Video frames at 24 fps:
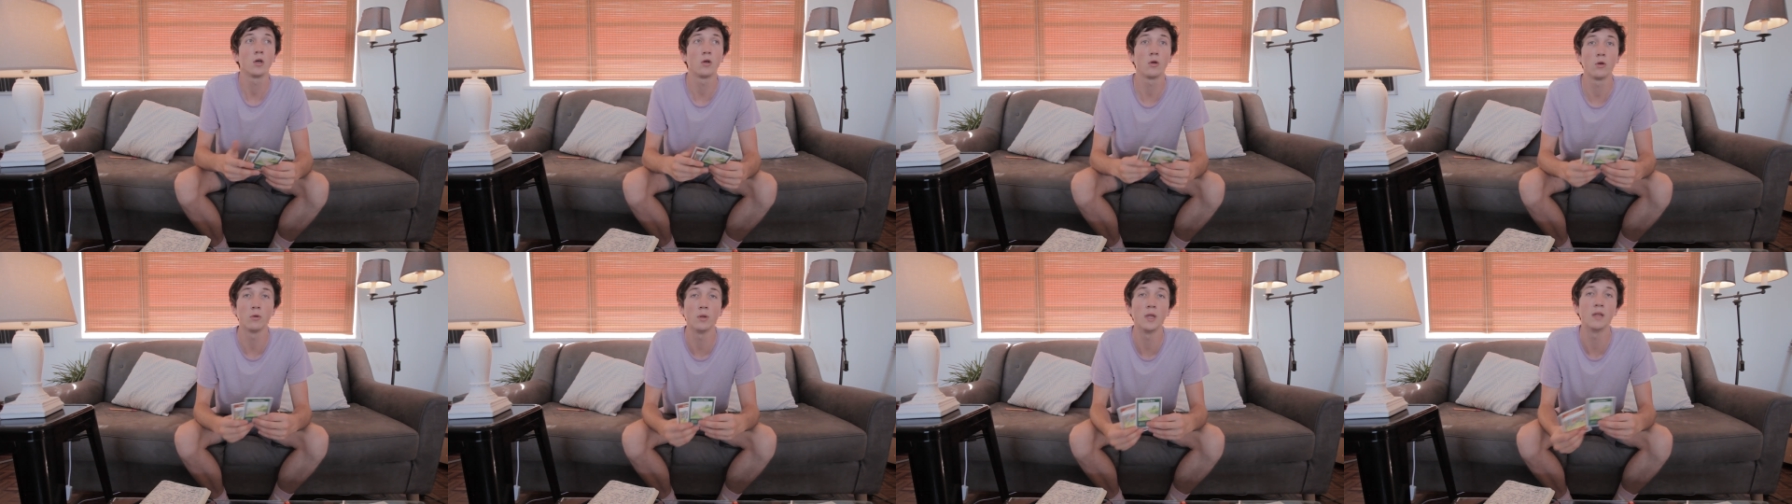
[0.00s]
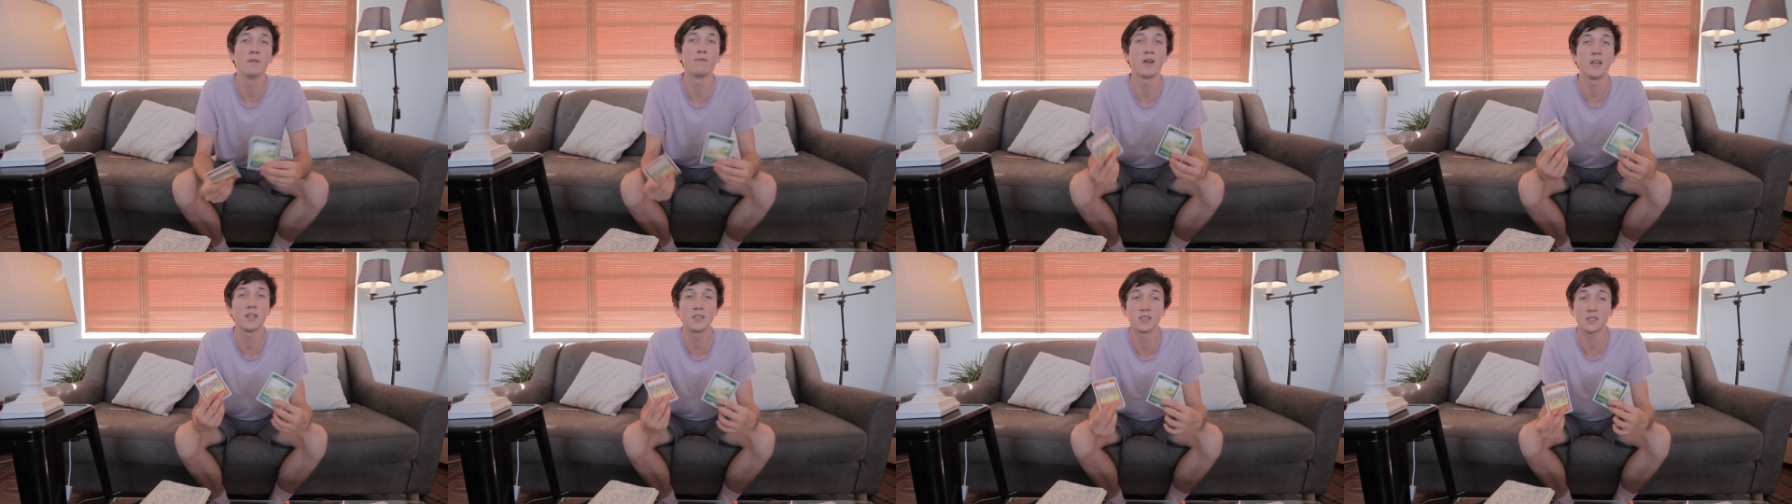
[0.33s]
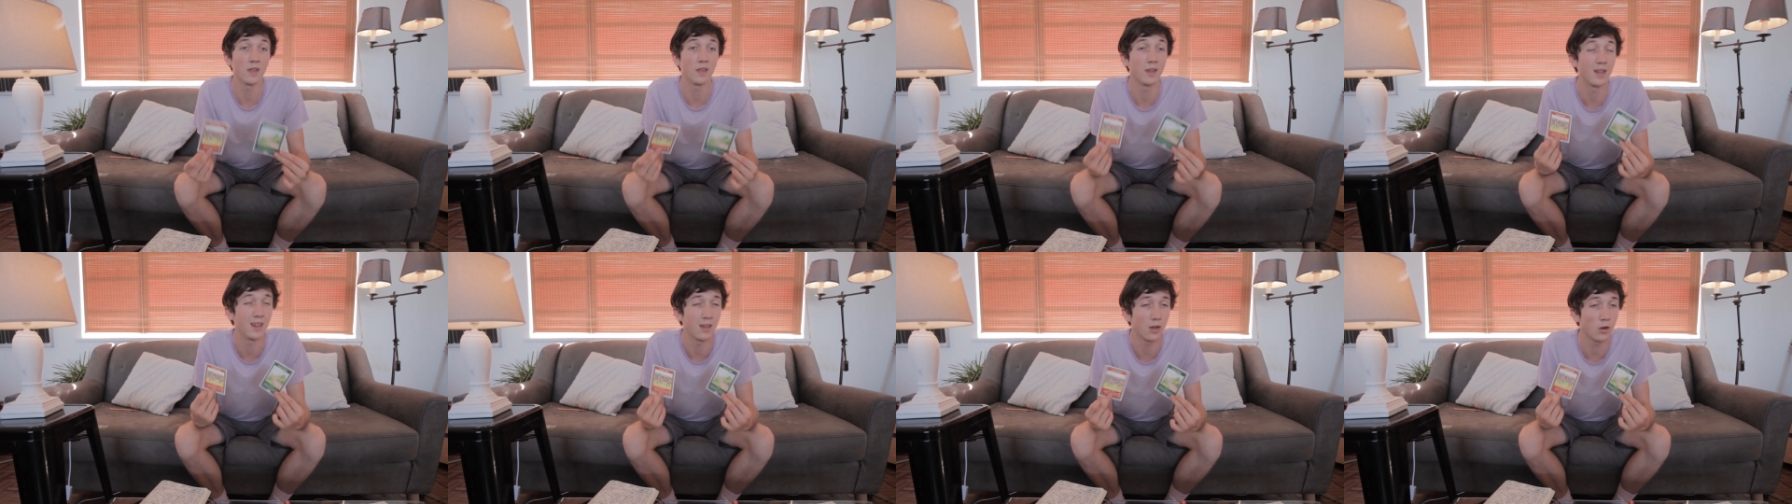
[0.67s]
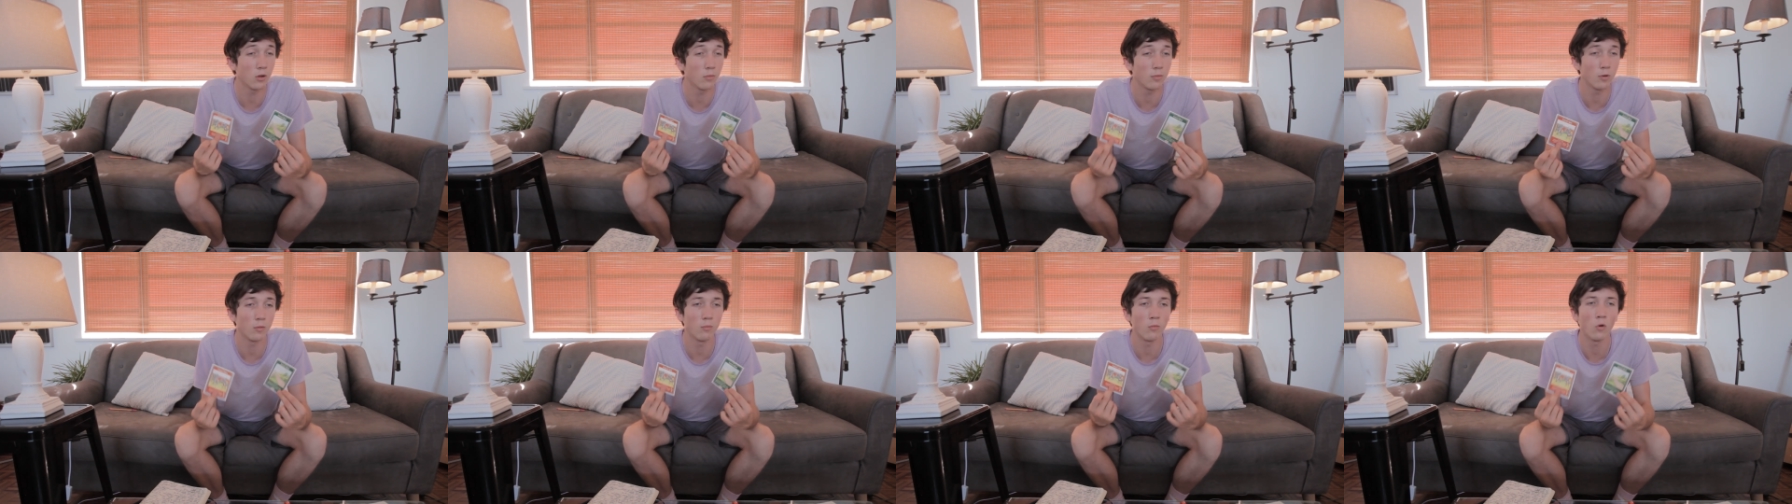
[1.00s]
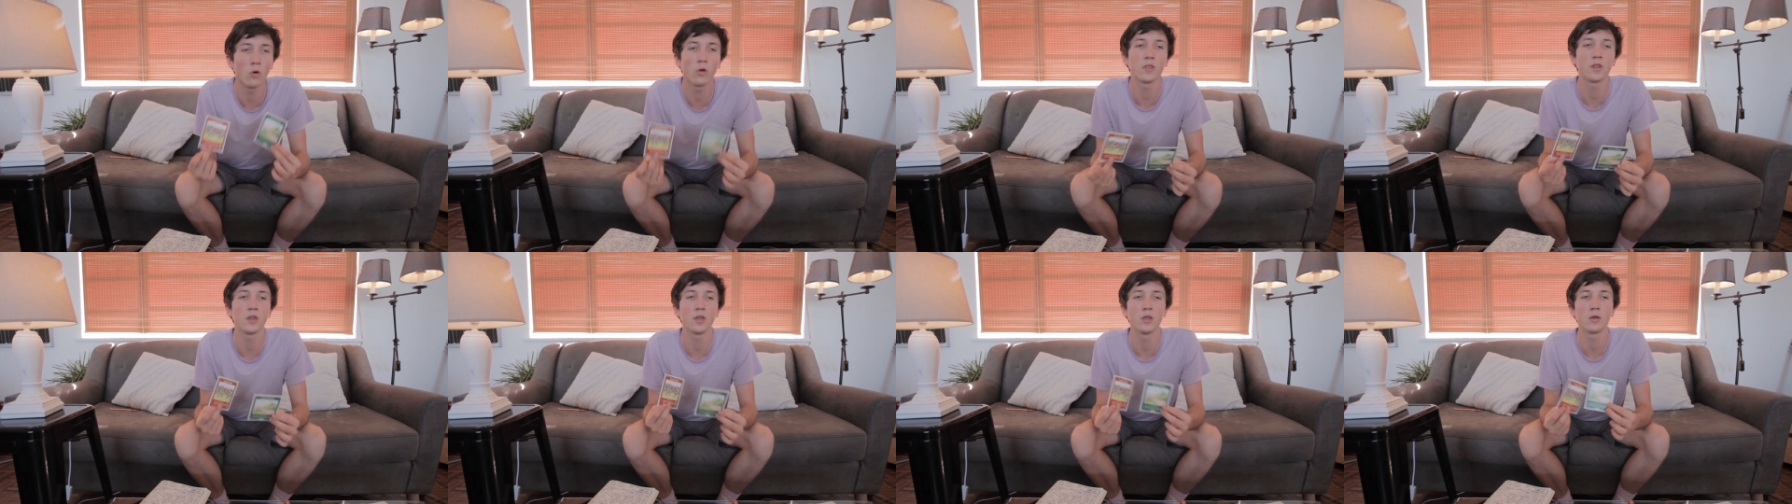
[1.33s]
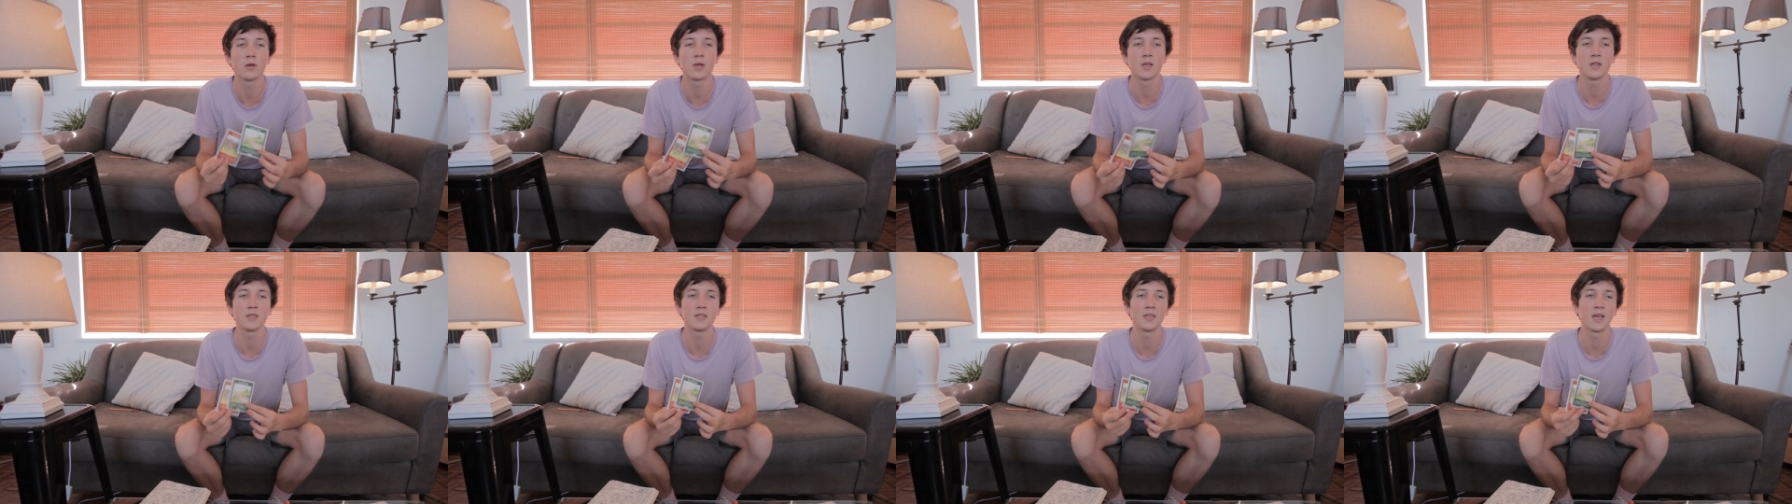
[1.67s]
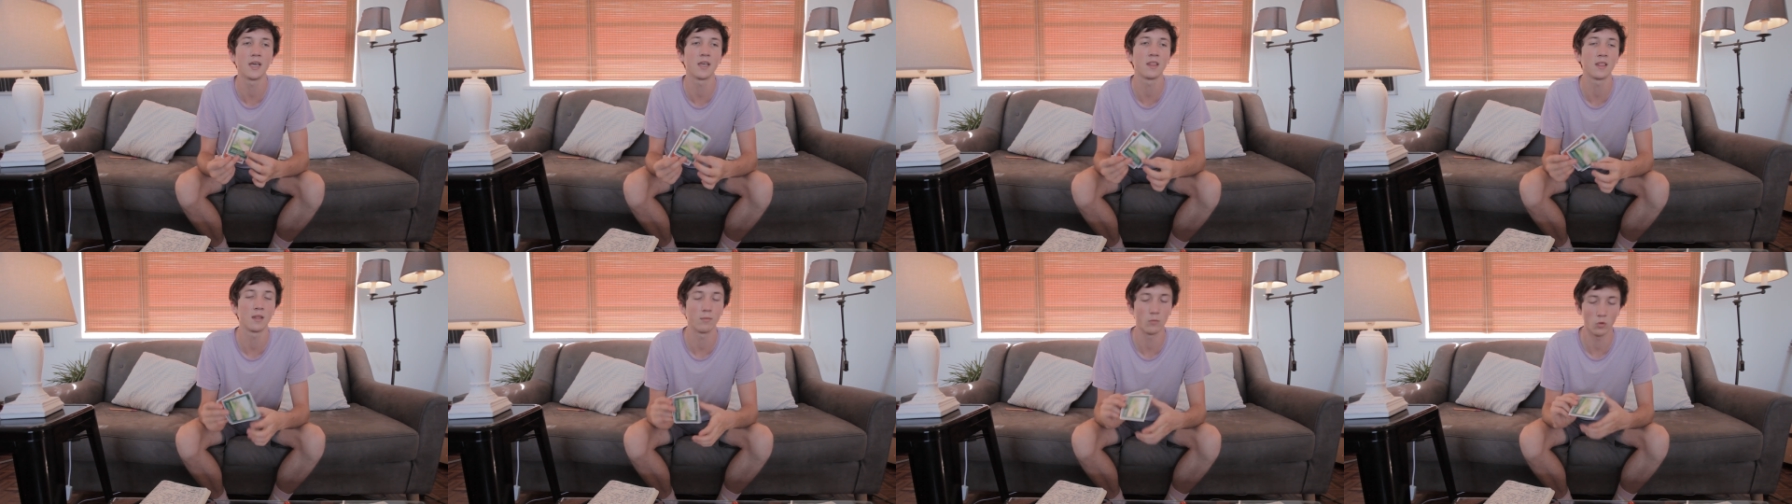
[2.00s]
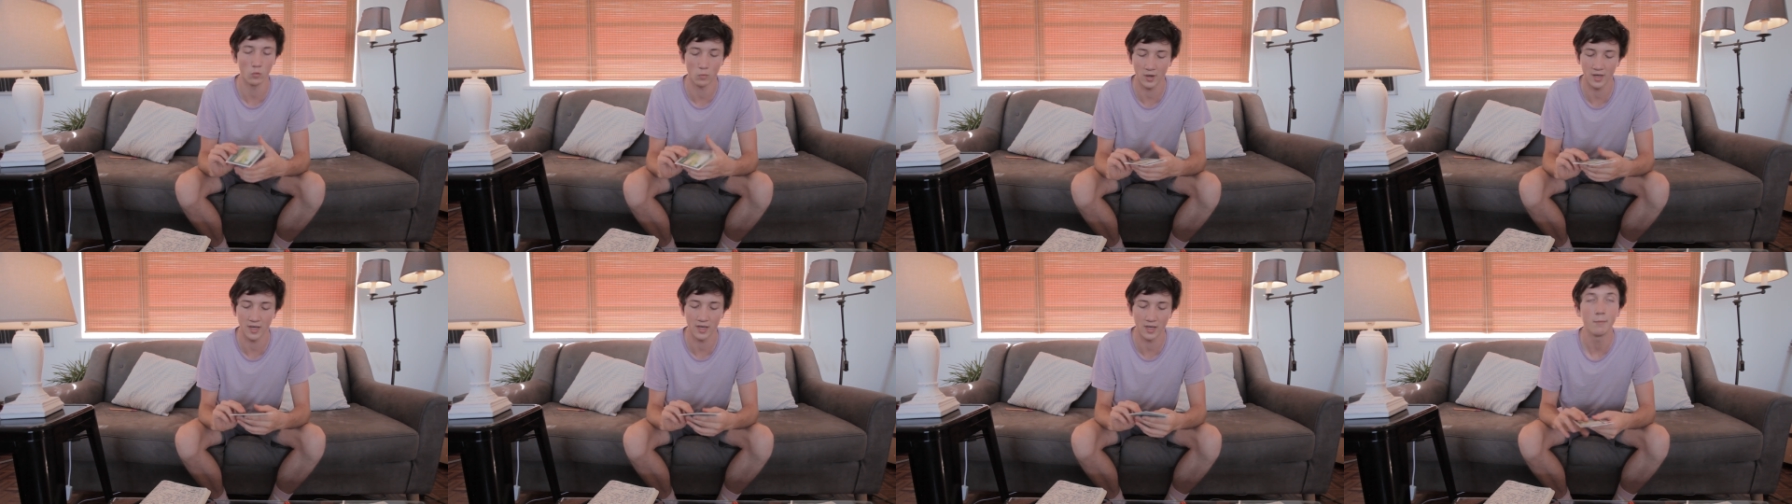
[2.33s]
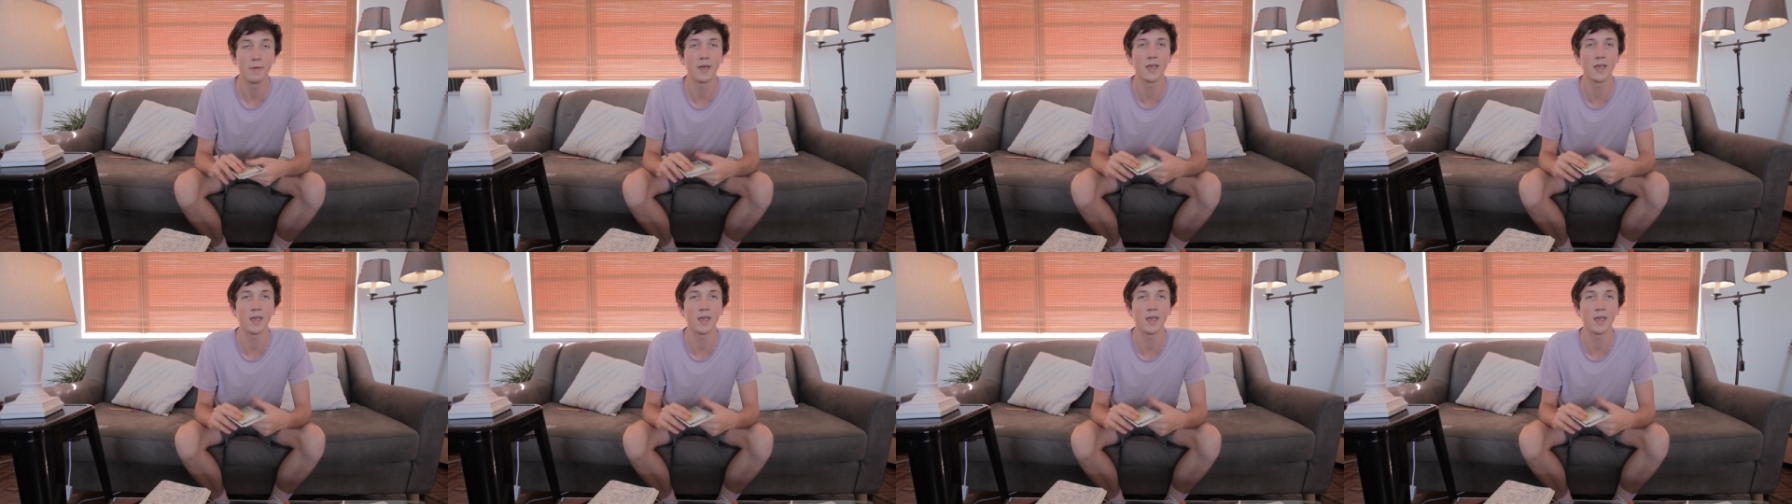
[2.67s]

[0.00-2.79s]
who invests a little bit more than you can take them away,